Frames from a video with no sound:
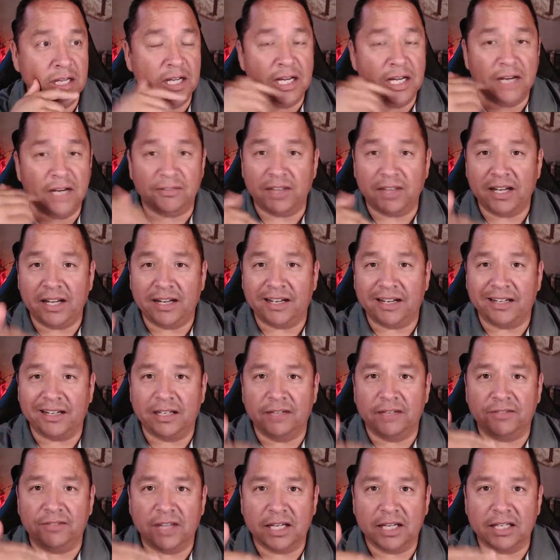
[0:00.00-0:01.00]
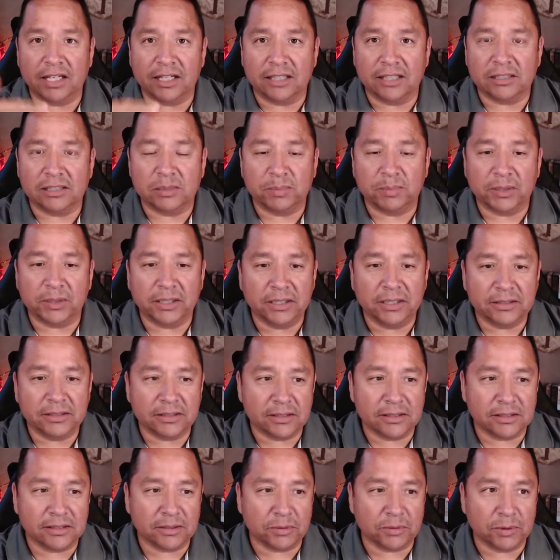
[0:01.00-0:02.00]
if they could experience
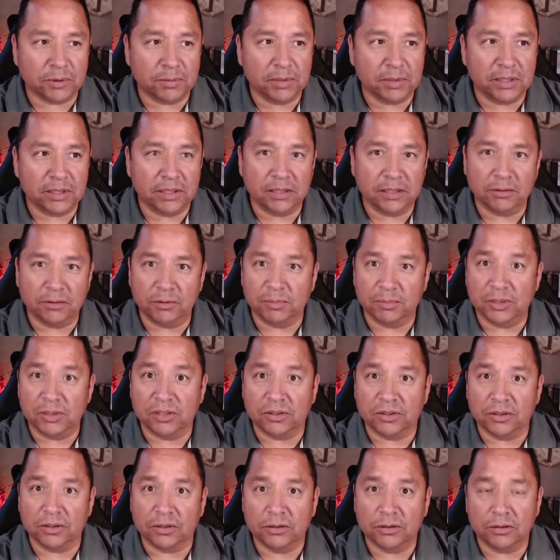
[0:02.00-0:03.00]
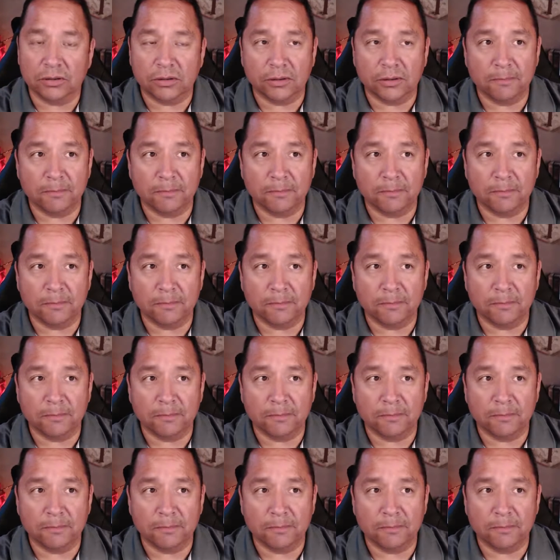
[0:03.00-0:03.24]
this, it would be so cool.